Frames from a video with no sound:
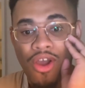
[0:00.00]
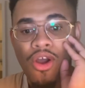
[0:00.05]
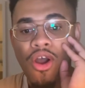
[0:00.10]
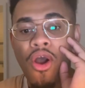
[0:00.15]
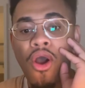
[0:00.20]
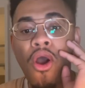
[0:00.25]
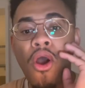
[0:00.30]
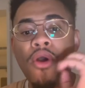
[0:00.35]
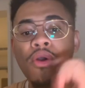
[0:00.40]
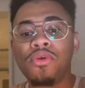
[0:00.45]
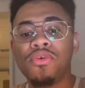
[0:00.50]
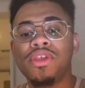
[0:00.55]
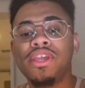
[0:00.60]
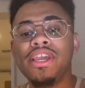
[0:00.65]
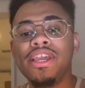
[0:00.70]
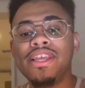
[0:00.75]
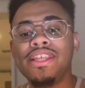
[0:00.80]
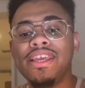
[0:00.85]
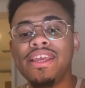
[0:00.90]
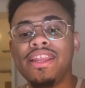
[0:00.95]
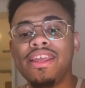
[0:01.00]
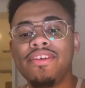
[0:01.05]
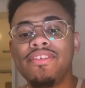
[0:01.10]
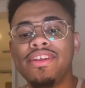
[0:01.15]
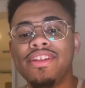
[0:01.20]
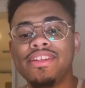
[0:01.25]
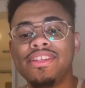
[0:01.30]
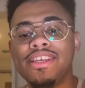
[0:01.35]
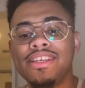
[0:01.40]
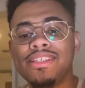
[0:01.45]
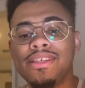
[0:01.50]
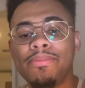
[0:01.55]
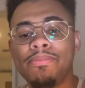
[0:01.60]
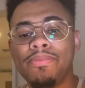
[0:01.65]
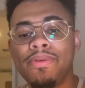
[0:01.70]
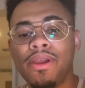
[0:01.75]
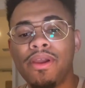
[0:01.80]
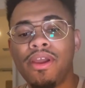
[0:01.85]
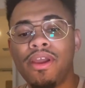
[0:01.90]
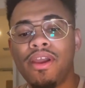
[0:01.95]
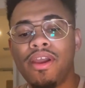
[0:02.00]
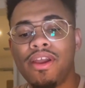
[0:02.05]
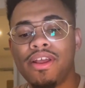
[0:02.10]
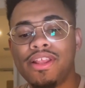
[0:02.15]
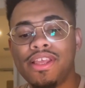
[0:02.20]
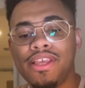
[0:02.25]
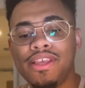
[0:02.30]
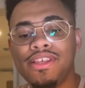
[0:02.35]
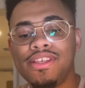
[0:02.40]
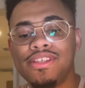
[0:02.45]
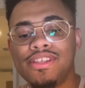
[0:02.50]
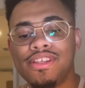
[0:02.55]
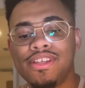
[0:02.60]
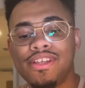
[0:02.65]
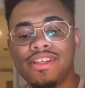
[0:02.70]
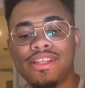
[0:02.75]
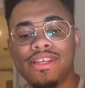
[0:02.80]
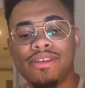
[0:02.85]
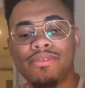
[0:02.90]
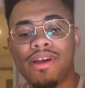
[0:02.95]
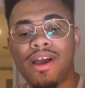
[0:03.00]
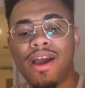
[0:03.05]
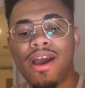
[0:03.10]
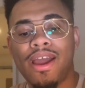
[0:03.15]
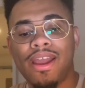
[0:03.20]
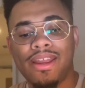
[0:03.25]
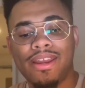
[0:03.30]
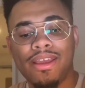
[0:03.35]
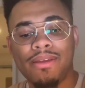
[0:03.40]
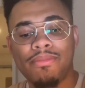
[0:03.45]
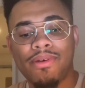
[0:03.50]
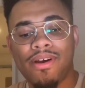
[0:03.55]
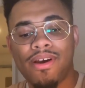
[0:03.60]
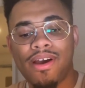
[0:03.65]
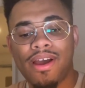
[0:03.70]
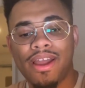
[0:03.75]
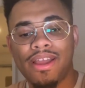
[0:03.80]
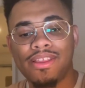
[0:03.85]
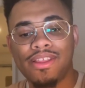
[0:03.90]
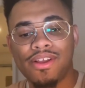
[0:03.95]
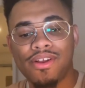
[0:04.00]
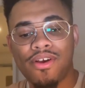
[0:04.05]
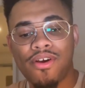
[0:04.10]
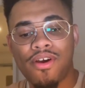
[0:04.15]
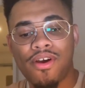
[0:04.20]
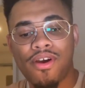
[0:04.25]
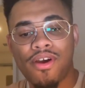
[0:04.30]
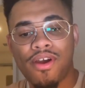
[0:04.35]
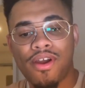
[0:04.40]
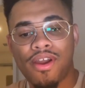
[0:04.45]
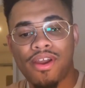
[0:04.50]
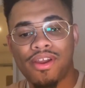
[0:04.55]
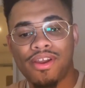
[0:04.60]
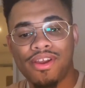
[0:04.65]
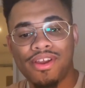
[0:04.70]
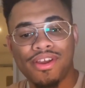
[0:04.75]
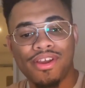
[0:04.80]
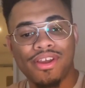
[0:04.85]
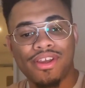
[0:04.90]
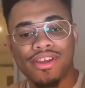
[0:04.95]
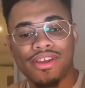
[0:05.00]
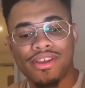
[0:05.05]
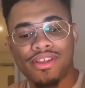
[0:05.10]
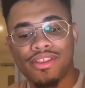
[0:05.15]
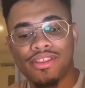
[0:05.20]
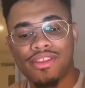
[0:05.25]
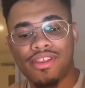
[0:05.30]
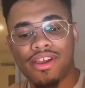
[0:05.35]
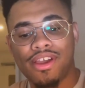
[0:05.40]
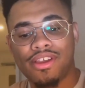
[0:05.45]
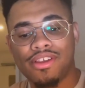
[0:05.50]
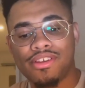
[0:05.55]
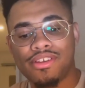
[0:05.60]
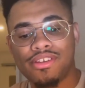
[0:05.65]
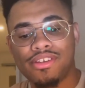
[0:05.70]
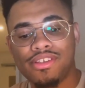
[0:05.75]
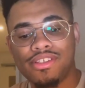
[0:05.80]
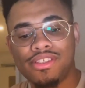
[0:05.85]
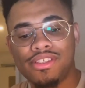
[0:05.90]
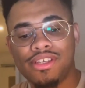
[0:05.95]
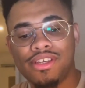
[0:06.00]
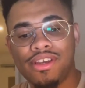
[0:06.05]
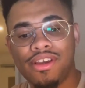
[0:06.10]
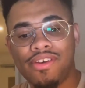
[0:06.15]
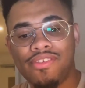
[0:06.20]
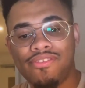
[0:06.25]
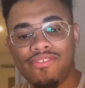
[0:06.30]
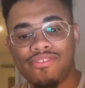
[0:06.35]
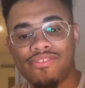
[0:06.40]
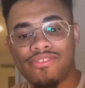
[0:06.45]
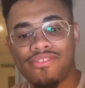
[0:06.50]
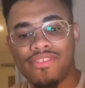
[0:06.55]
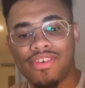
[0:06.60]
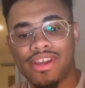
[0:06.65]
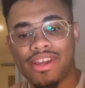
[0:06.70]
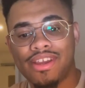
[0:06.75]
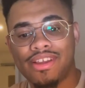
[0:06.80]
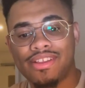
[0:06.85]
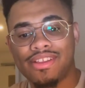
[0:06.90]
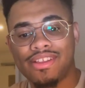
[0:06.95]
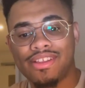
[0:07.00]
Oh, he didn't even disappear. He's literally hiding behind the car. Like, you see him? Wait.